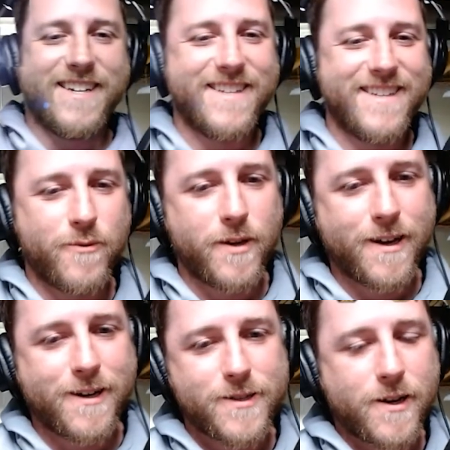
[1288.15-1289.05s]
we
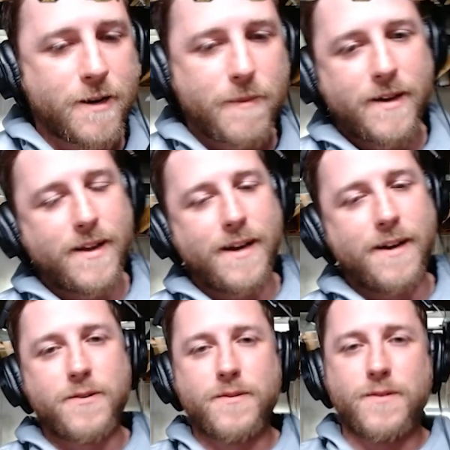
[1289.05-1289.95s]
all talk about
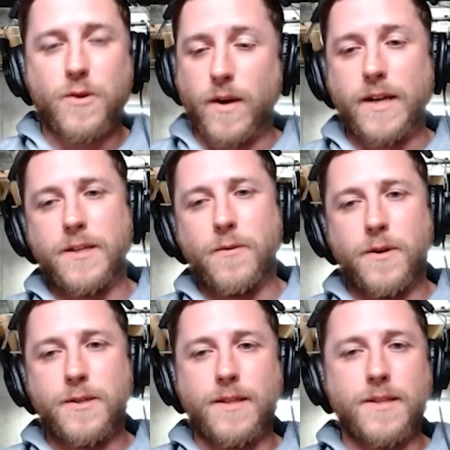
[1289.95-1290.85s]
how crazy it
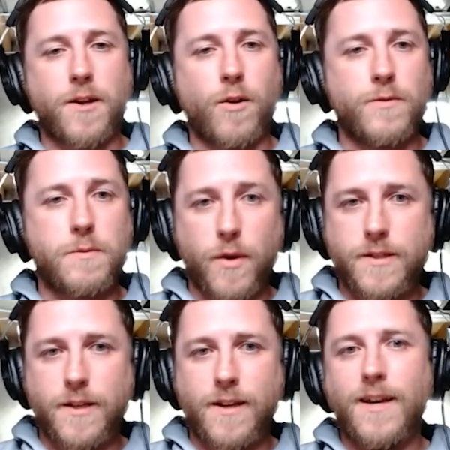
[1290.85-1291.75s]
was that this card was
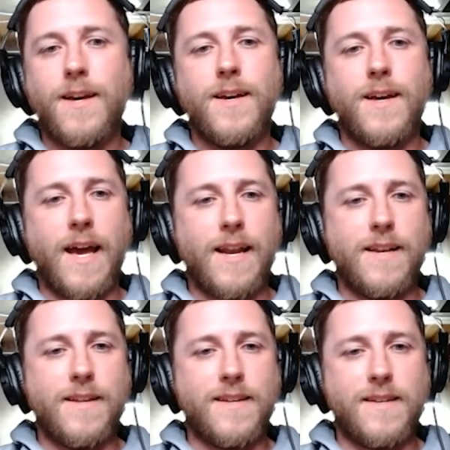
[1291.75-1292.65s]
printed,
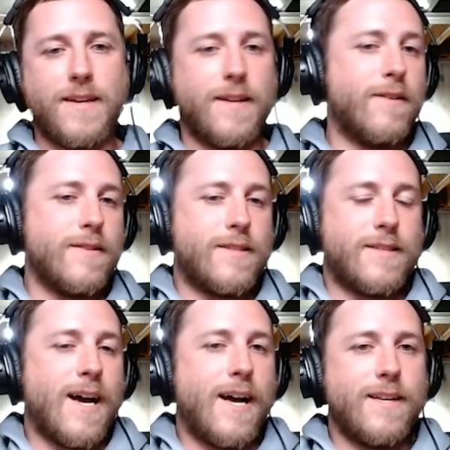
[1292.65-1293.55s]
and it's
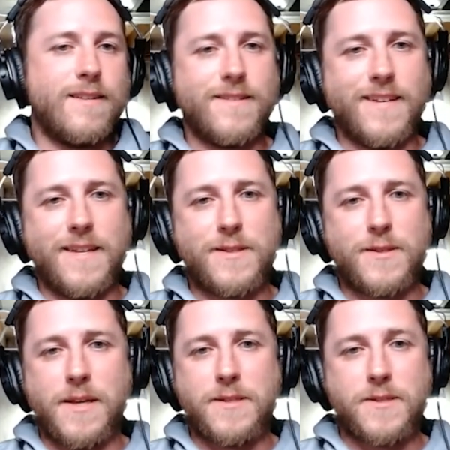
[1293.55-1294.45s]
not,
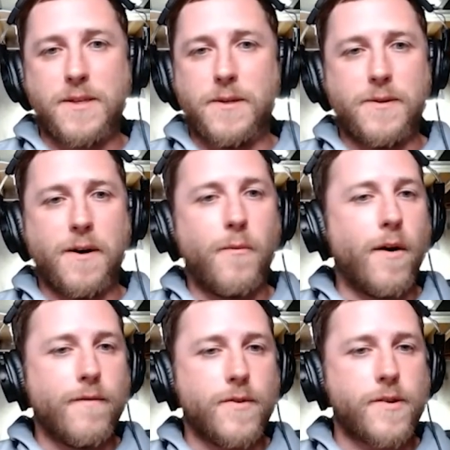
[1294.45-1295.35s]
it's still a
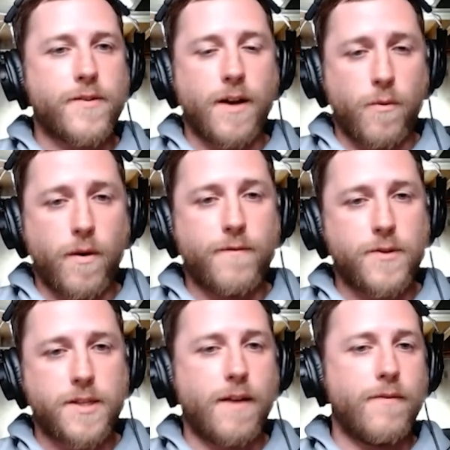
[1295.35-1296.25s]

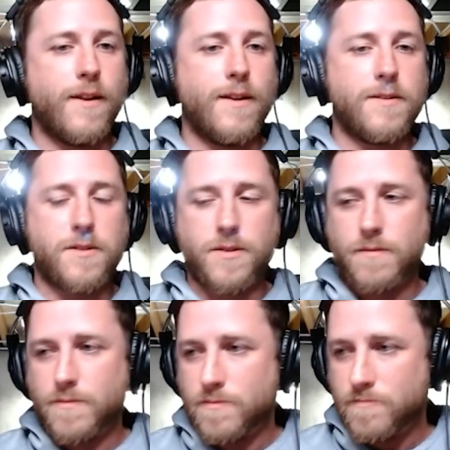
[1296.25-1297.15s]
1-for-7 is
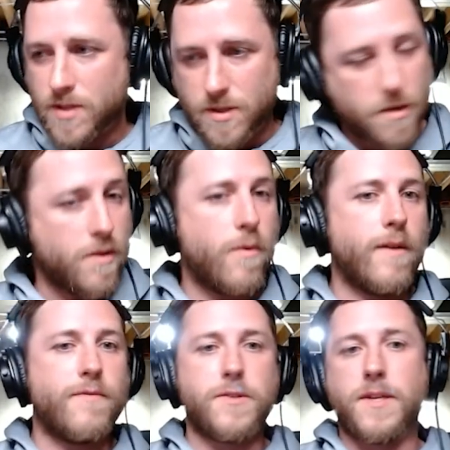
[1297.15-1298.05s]
still a
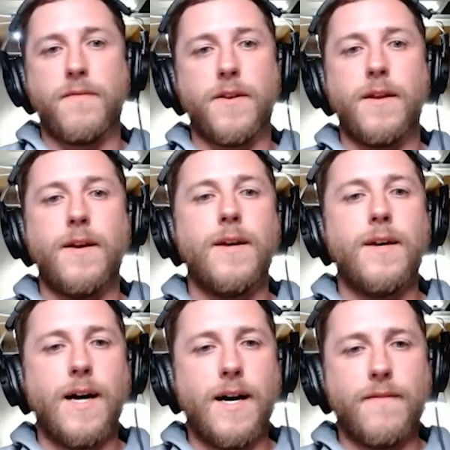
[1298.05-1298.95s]
1-for-7.
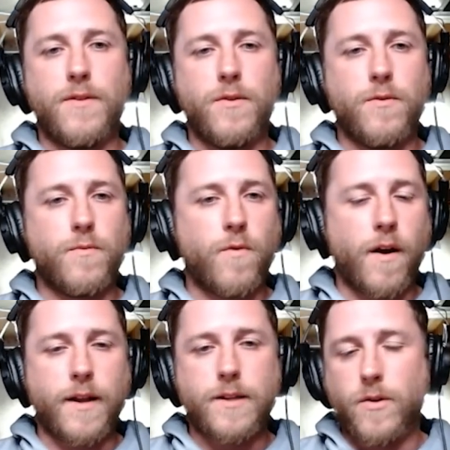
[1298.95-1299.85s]
If you're
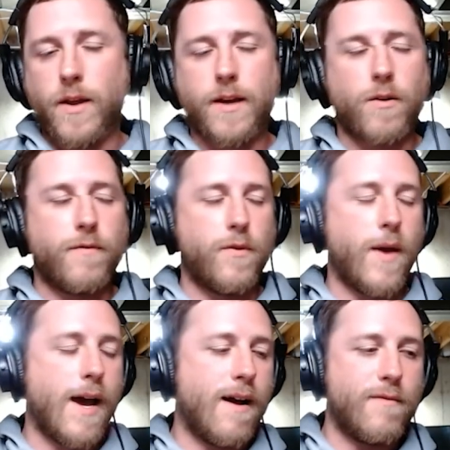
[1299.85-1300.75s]
running Tunic, or if you
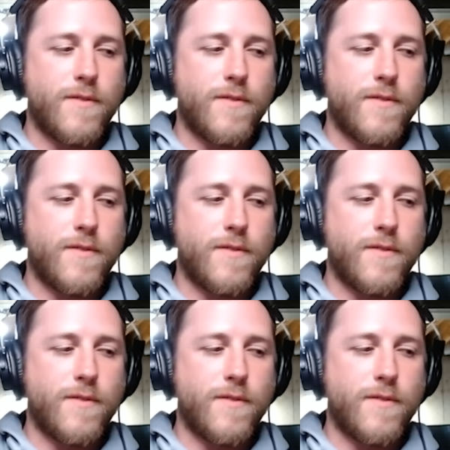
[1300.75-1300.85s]
have